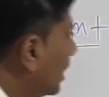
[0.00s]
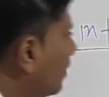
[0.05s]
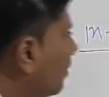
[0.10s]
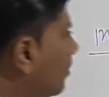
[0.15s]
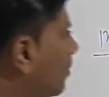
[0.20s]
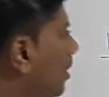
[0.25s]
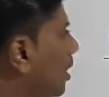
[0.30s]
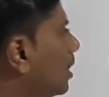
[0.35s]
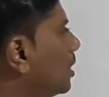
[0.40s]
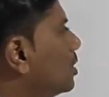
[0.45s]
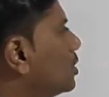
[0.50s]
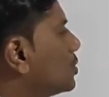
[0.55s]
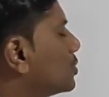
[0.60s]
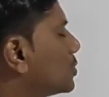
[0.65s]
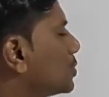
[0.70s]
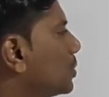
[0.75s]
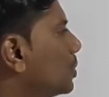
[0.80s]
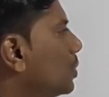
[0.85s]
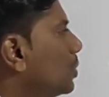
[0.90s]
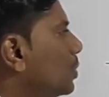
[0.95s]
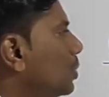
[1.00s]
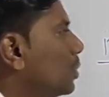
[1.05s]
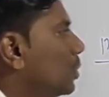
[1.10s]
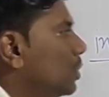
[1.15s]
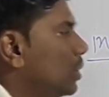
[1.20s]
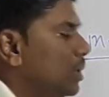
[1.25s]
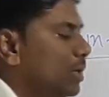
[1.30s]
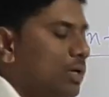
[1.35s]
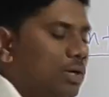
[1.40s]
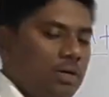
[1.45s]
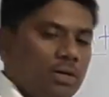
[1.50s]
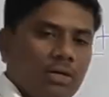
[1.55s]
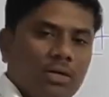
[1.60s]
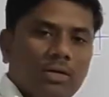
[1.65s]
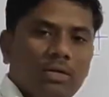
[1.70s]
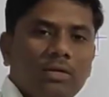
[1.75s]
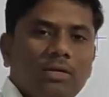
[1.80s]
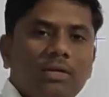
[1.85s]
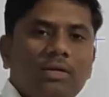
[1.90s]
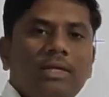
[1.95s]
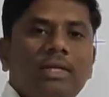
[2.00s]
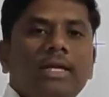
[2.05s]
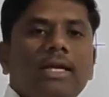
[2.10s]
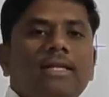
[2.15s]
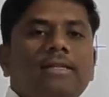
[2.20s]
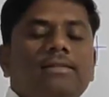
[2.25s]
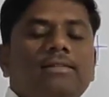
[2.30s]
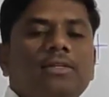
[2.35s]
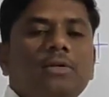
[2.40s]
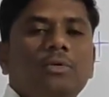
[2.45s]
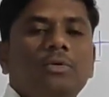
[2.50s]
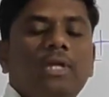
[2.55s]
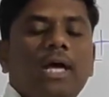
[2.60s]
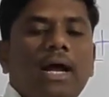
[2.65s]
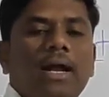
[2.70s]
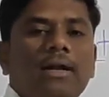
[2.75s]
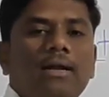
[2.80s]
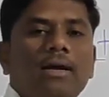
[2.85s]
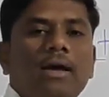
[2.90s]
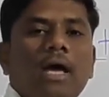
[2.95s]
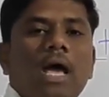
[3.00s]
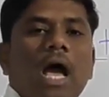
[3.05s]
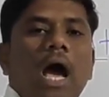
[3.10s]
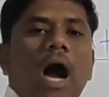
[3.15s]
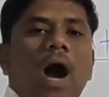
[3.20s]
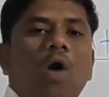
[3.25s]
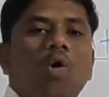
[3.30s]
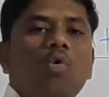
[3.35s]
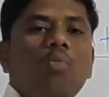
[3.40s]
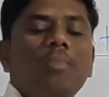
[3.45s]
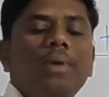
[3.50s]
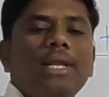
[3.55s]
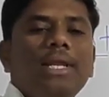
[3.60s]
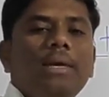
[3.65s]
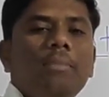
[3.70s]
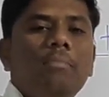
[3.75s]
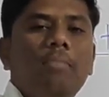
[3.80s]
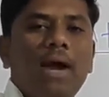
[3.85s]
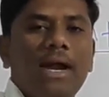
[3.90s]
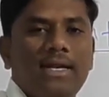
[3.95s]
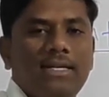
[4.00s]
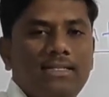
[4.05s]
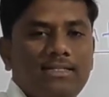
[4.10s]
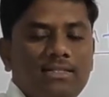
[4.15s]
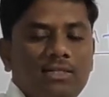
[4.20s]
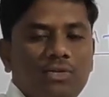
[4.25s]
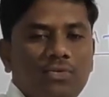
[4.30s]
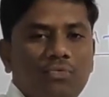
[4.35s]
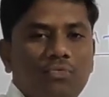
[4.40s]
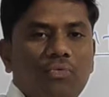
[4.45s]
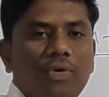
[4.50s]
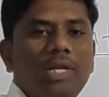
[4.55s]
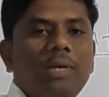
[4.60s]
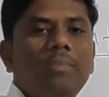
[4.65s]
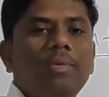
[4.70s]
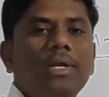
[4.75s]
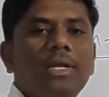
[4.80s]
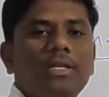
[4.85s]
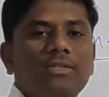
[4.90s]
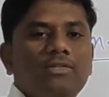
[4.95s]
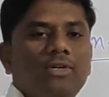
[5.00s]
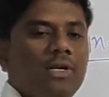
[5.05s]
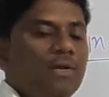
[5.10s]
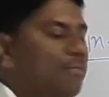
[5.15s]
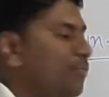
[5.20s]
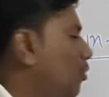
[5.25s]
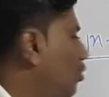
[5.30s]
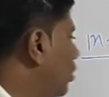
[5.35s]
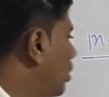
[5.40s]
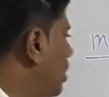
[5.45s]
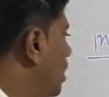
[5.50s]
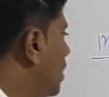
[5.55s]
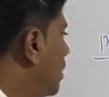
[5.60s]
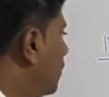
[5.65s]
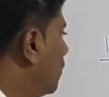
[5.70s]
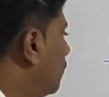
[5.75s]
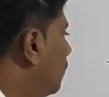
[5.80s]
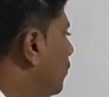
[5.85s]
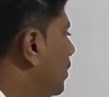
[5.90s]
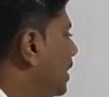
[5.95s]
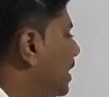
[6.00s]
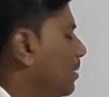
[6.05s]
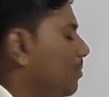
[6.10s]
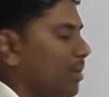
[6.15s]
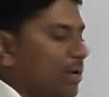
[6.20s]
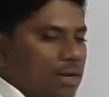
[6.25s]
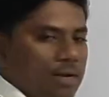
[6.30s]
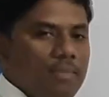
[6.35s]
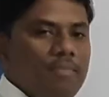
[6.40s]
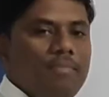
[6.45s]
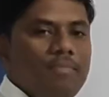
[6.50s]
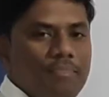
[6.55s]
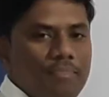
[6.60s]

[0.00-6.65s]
type also tells you that how many bytes will be reserved for variable.